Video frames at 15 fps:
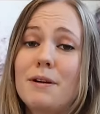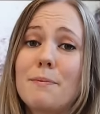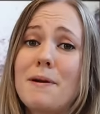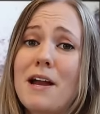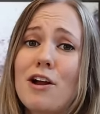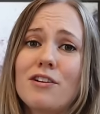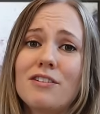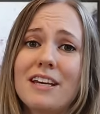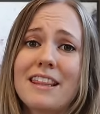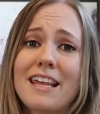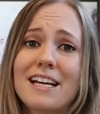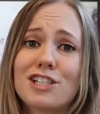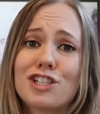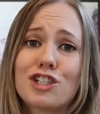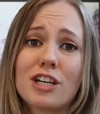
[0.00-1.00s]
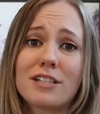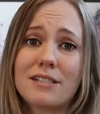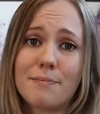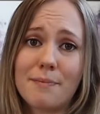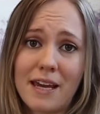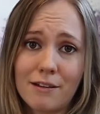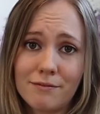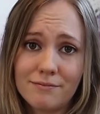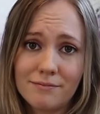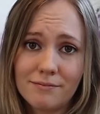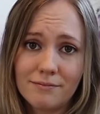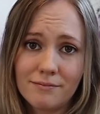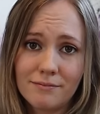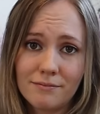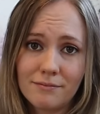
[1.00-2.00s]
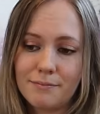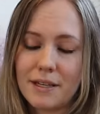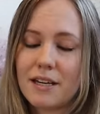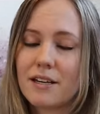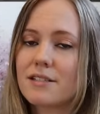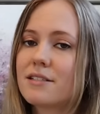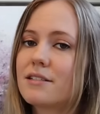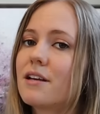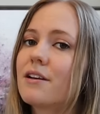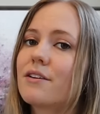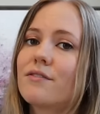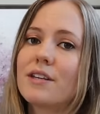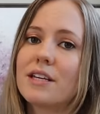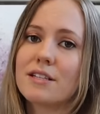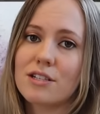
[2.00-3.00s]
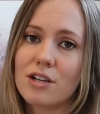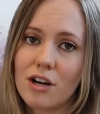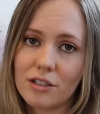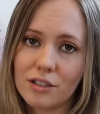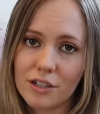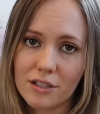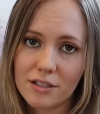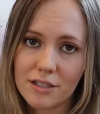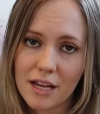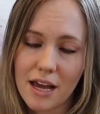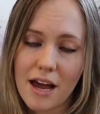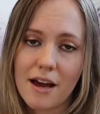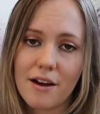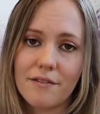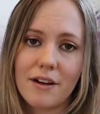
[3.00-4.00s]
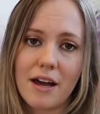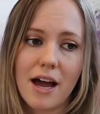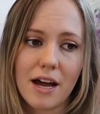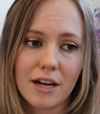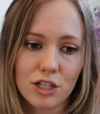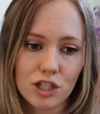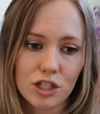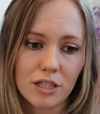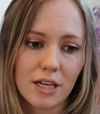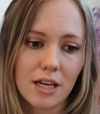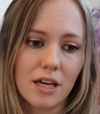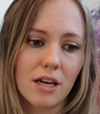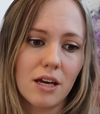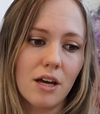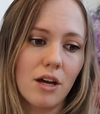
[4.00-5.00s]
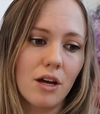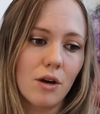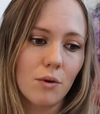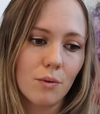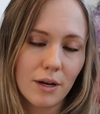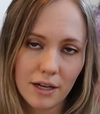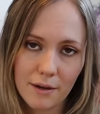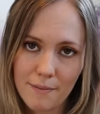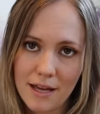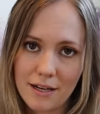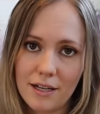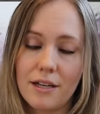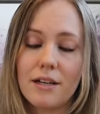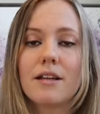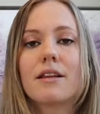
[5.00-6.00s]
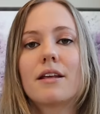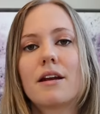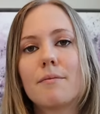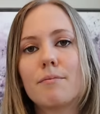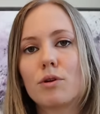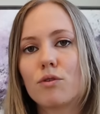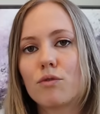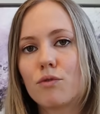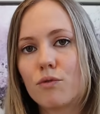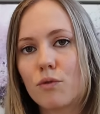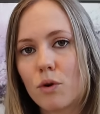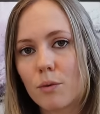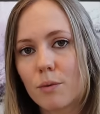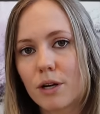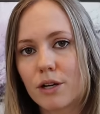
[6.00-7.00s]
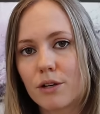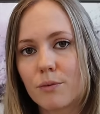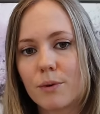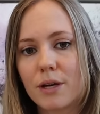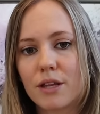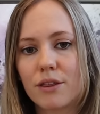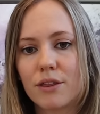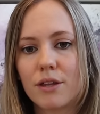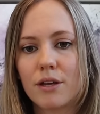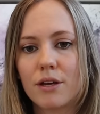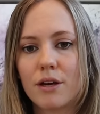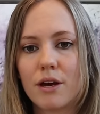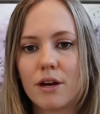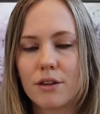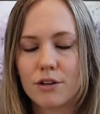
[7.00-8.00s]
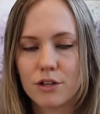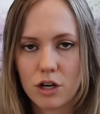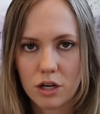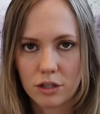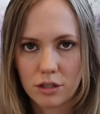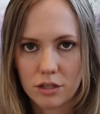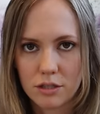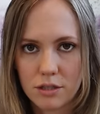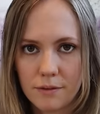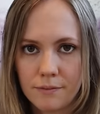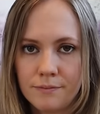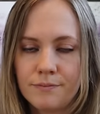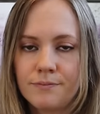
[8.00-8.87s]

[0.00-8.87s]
But apparently that's just me because none of these doctors have actually recommended that I move forward with other doctors.